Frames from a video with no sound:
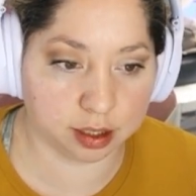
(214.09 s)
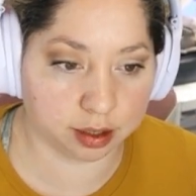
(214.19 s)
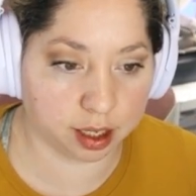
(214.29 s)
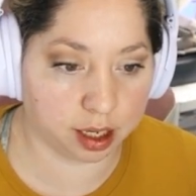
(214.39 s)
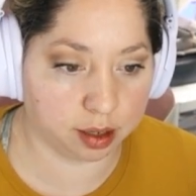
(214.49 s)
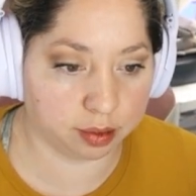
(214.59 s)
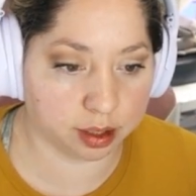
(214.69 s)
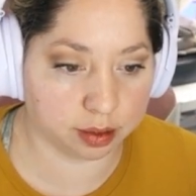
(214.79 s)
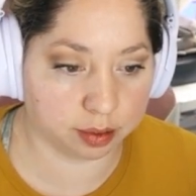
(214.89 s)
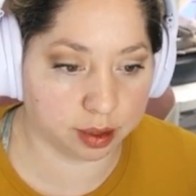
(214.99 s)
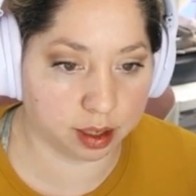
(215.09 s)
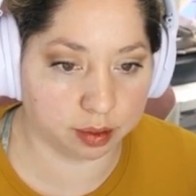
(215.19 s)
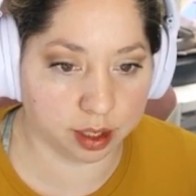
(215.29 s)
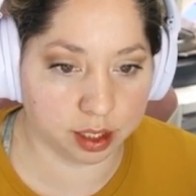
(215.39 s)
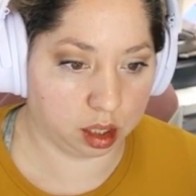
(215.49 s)
Okay, how we're
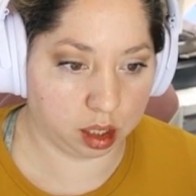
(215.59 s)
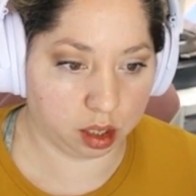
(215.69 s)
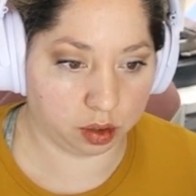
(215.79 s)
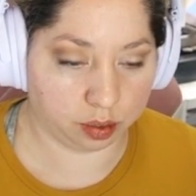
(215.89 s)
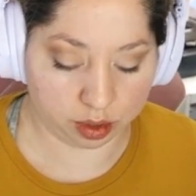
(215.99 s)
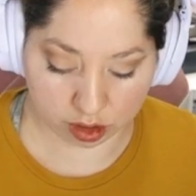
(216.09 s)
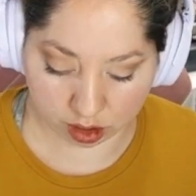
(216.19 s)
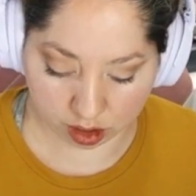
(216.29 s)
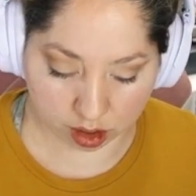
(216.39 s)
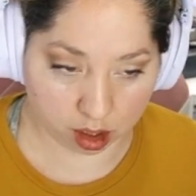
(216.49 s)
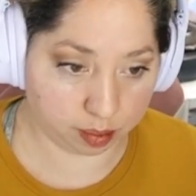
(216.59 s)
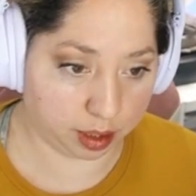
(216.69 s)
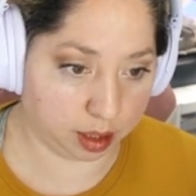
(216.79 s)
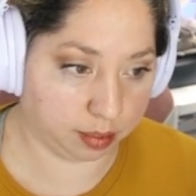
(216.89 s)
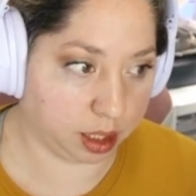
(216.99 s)
gonna do it. Now I want to
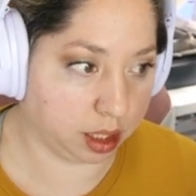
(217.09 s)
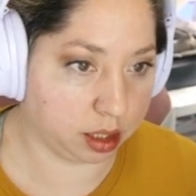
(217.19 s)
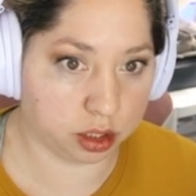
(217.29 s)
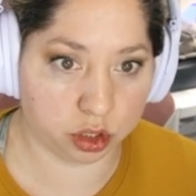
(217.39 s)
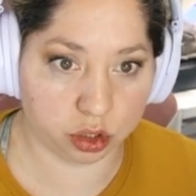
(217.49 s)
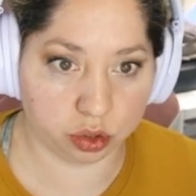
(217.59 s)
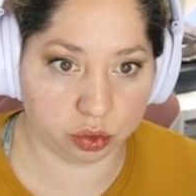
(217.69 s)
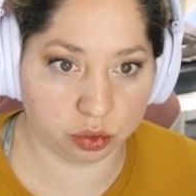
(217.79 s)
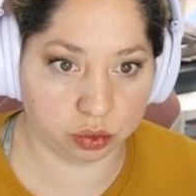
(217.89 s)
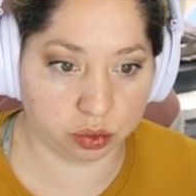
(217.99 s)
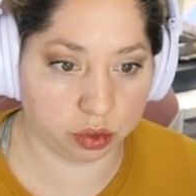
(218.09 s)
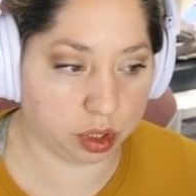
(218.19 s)
copy and paste you.